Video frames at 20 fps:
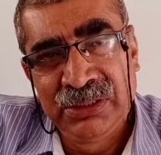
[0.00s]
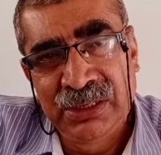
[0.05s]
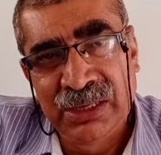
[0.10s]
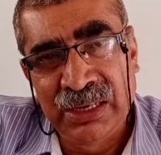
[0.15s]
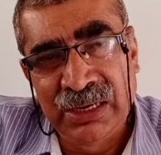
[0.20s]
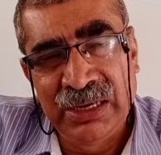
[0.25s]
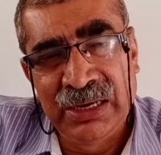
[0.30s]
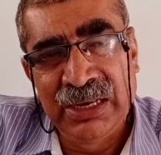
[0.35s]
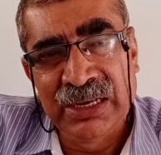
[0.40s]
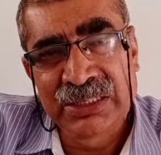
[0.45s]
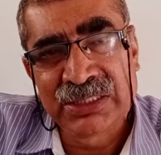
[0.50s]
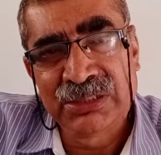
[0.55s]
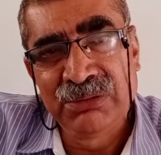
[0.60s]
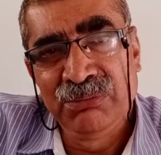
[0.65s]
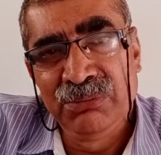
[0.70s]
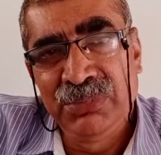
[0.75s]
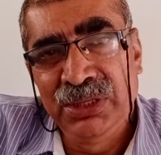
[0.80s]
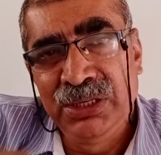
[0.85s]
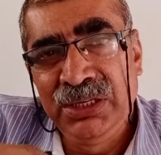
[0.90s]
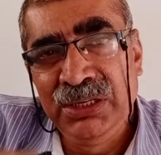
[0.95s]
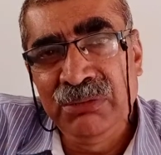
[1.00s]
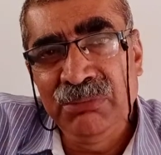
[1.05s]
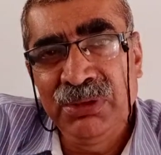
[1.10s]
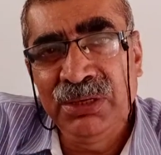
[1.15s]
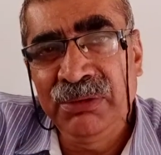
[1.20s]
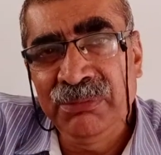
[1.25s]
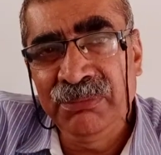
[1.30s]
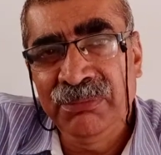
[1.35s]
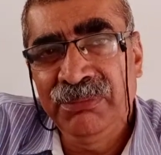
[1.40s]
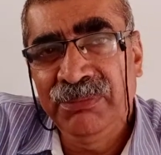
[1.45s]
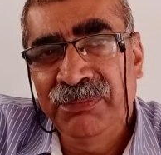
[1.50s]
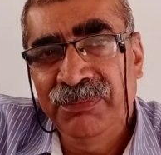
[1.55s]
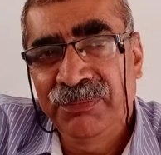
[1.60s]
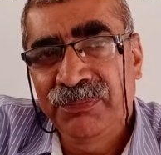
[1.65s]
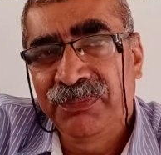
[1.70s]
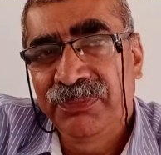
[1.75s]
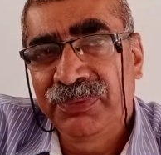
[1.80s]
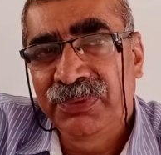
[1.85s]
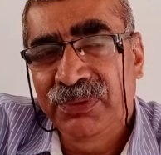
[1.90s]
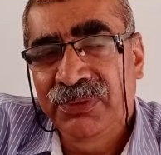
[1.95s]
At last,
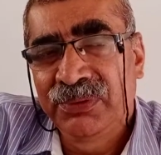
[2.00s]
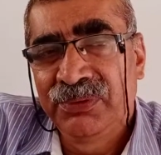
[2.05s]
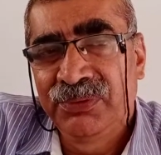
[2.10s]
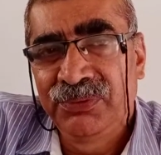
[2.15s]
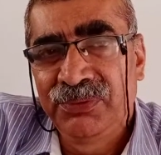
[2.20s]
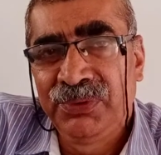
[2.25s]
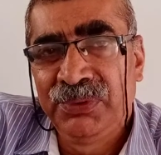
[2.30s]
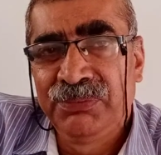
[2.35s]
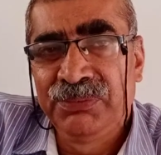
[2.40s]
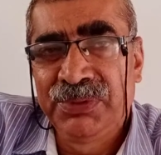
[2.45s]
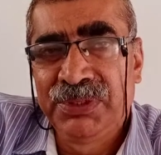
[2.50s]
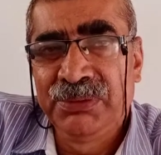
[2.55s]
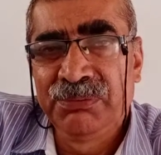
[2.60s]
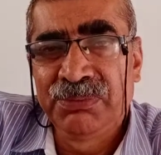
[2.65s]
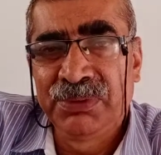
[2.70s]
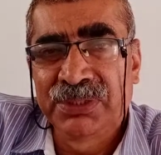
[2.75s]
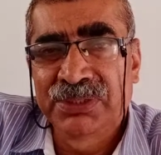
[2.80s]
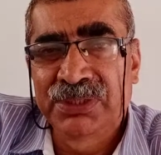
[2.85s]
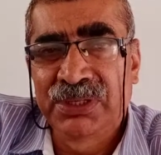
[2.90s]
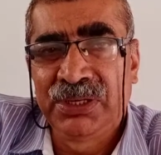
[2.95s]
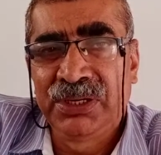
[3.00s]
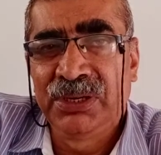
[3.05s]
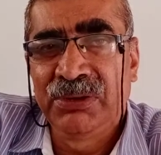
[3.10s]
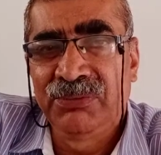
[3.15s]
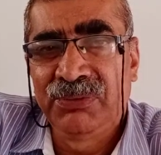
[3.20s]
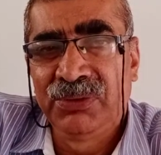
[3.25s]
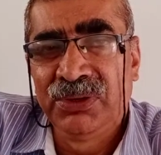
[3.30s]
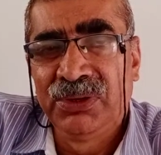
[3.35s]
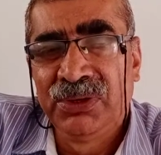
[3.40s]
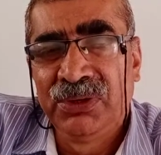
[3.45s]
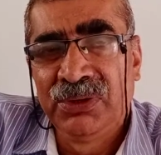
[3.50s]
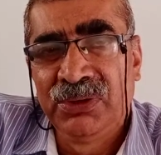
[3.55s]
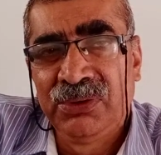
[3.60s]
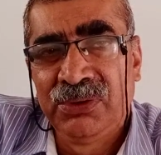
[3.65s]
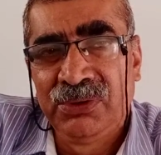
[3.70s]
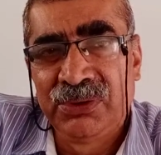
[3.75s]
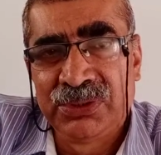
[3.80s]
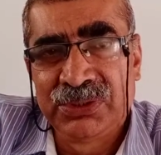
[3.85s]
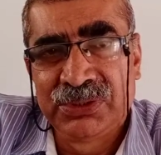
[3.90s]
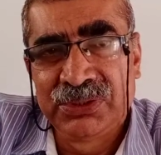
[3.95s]
minimum 50% of the
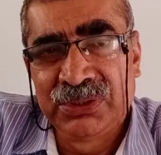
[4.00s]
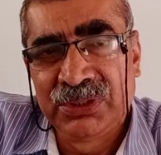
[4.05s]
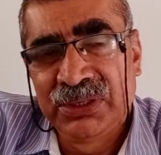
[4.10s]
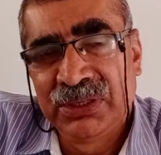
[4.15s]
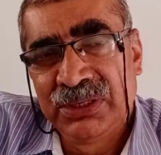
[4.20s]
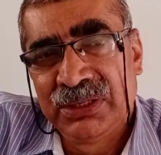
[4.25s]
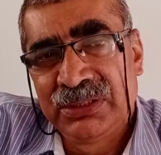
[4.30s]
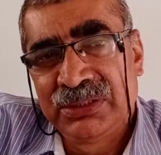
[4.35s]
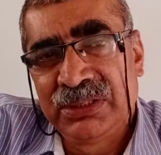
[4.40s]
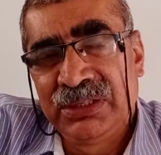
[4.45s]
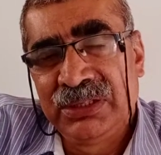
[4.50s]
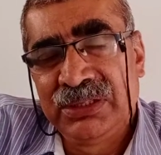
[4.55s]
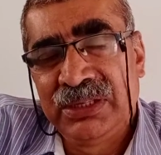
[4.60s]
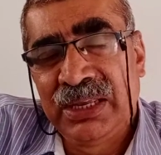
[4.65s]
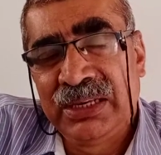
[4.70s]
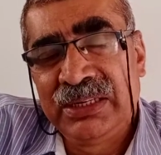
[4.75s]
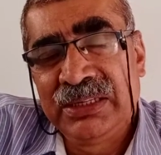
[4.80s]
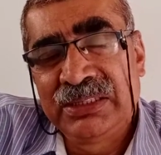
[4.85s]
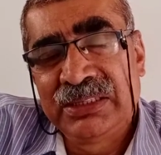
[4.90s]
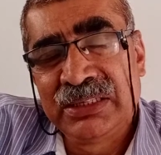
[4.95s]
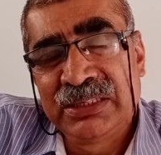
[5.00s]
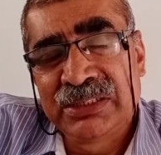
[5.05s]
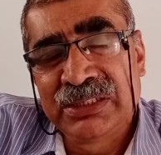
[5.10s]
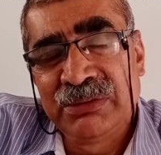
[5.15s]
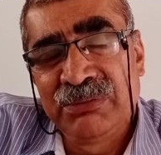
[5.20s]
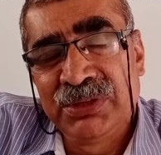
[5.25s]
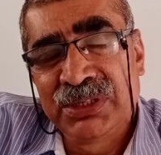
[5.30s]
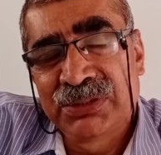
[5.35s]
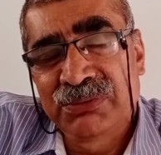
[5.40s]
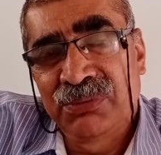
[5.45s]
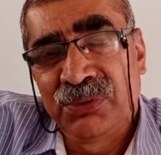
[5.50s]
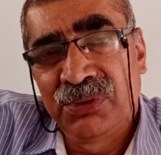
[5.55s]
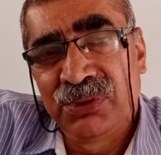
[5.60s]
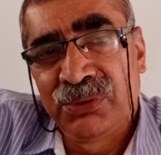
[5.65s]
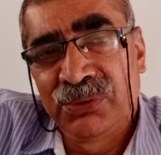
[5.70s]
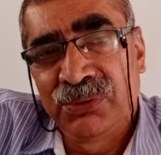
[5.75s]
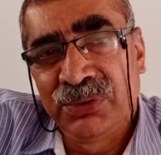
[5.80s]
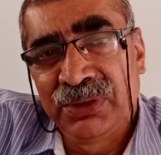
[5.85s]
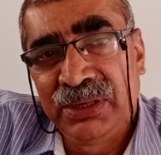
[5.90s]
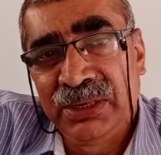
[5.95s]
votes. So that system is
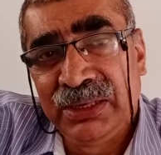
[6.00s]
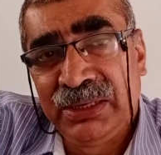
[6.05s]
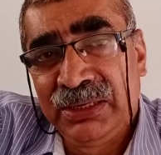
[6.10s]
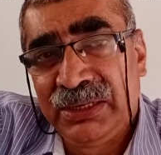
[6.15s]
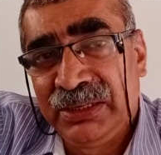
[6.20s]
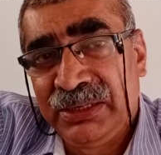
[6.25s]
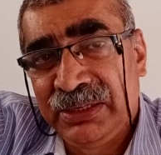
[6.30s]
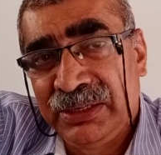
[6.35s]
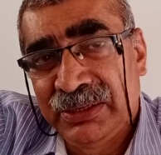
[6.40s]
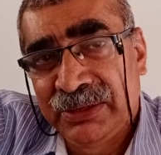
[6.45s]
followed in it.